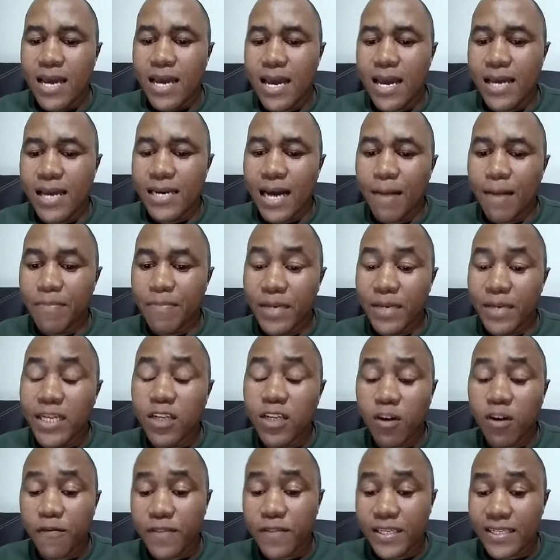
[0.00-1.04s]
and ability
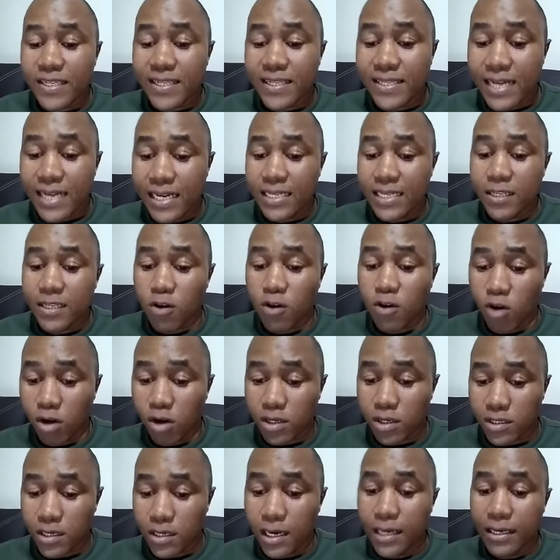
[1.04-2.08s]
of the state called,
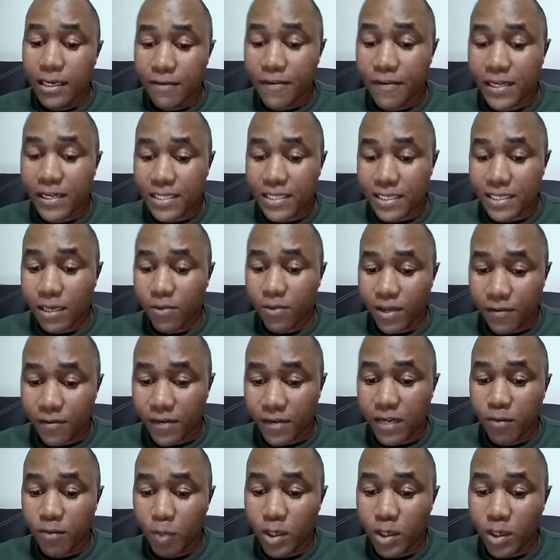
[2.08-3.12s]
uh, in fact, South
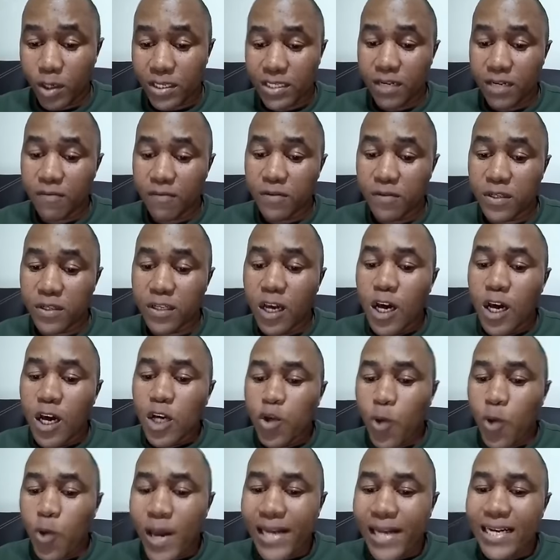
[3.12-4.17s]
African Police Service,
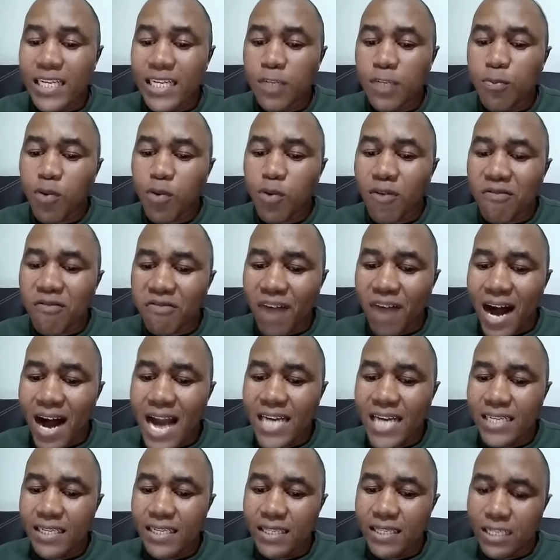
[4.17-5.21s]
to at least
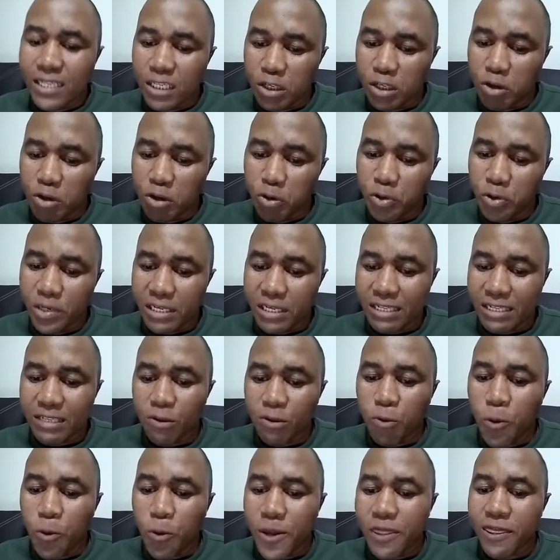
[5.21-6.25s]
provide these units
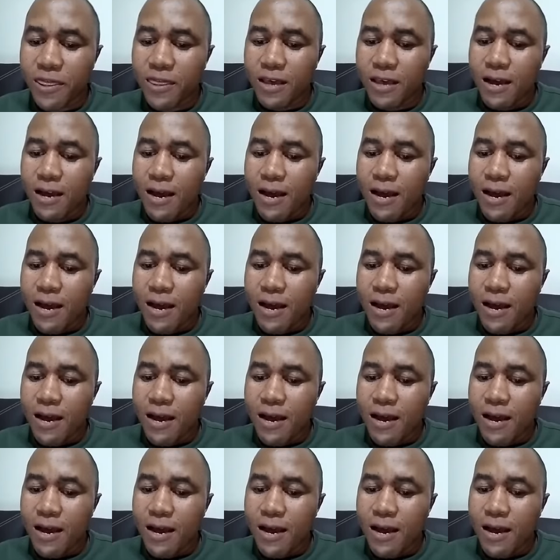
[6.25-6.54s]
with